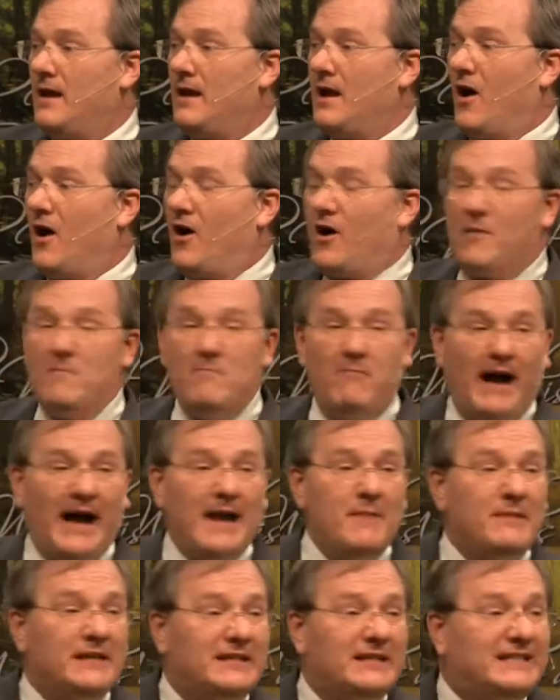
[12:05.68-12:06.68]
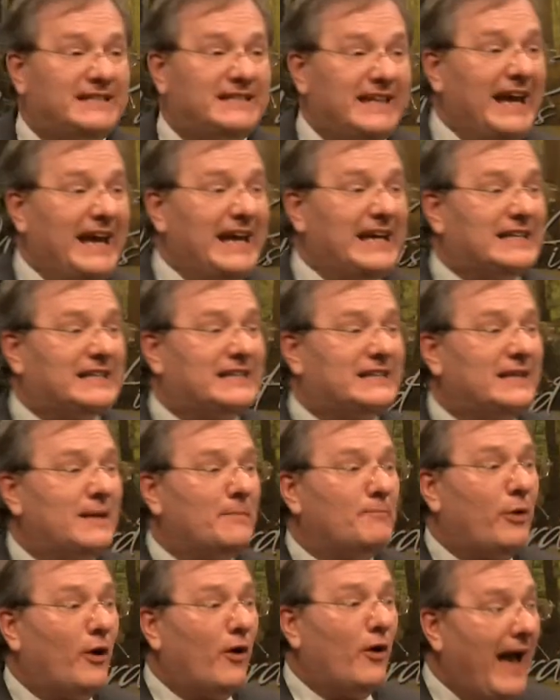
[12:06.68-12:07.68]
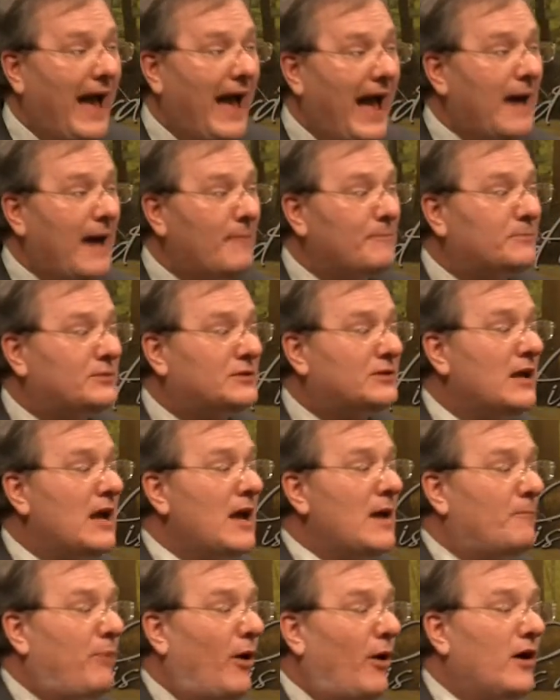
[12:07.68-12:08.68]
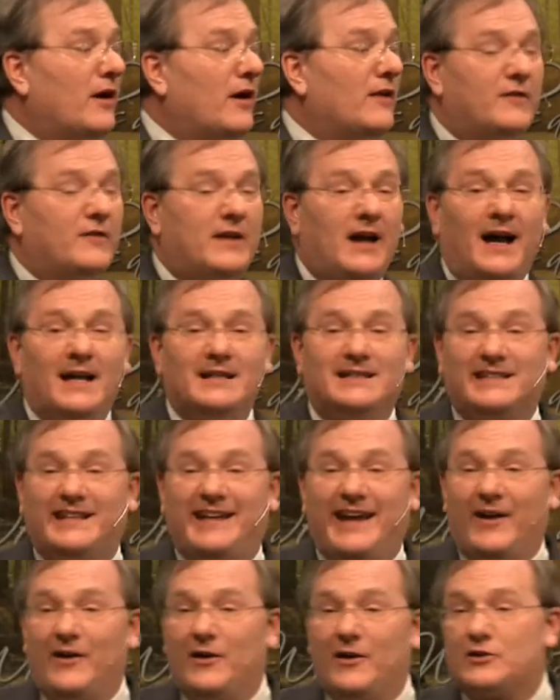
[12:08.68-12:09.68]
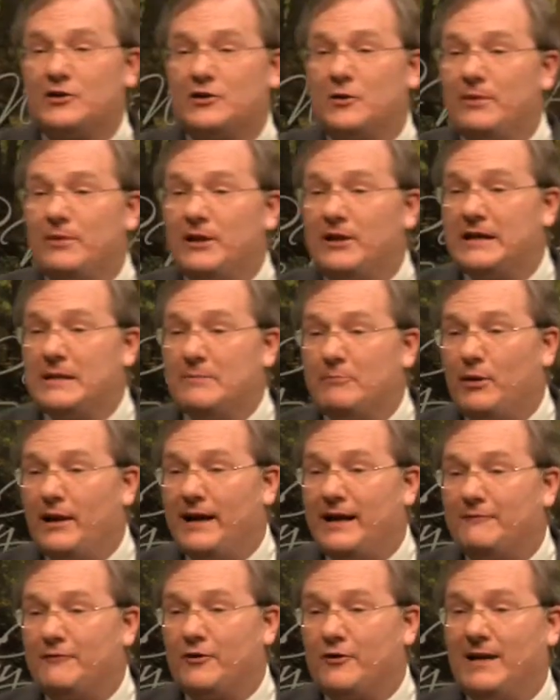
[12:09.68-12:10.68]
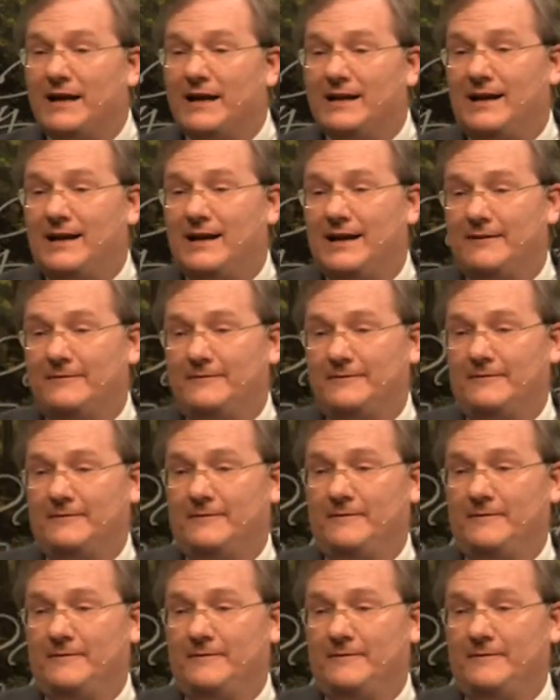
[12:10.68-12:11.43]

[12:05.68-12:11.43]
Are my mistakes perhaps part of God's character building plan for my life?